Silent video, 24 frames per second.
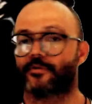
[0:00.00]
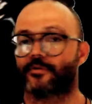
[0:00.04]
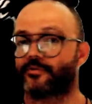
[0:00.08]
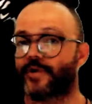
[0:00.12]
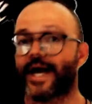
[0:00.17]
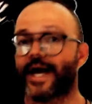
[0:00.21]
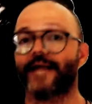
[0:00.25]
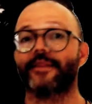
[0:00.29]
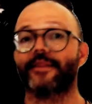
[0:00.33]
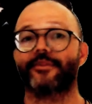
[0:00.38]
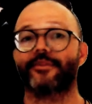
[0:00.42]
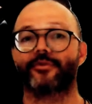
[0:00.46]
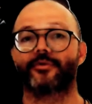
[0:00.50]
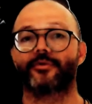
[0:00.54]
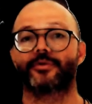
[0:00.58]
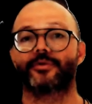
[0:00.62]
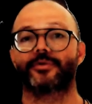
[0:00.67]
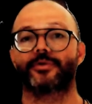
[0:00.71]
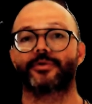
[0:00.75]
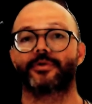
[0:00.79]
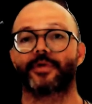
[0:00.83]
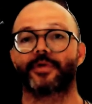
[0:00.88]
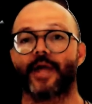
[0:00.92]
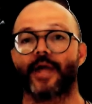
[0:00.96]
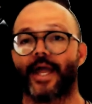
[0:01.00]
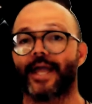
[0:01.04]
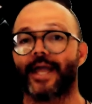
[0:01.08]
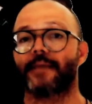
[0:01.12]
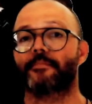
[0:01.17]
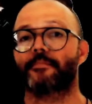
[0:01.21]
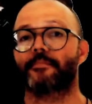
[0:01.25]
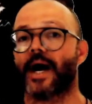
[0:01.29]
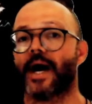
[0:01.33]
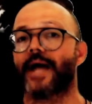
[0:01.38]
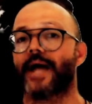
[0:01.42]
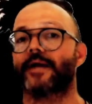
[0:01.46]
Wright Thornton,
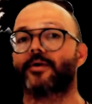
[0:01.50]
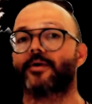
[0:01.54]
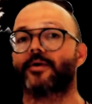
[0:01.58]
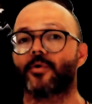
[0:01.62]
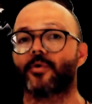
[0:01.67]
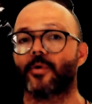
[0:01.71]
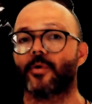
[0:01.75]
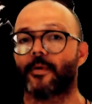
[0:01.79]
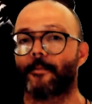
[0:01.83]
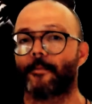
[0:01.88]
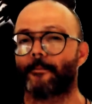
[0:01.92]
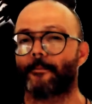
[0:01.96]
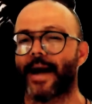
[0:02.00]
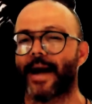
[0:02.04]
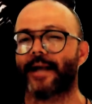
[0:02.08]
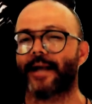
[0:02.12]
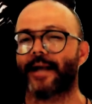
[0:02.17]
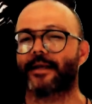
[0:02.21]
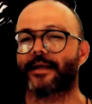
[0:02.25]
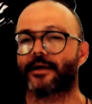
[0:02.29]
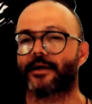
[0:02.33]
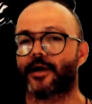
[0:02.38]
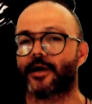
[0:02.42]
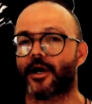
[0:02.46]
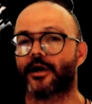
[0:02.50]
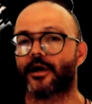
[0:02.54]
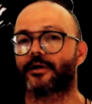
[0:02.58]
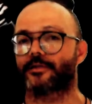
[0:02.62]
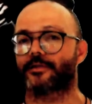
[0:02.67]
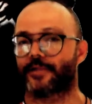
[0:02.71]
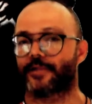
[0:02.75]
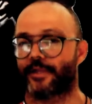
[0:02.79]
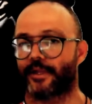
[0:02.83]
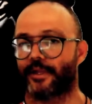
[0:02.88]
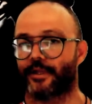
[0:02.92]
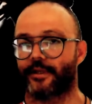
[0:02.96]
and Michael
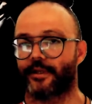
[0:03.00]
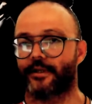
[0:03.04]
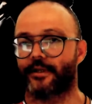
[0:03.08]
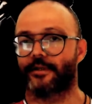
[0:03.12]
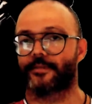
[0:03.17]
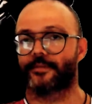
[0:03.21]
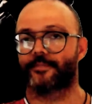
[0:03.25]
McCarthy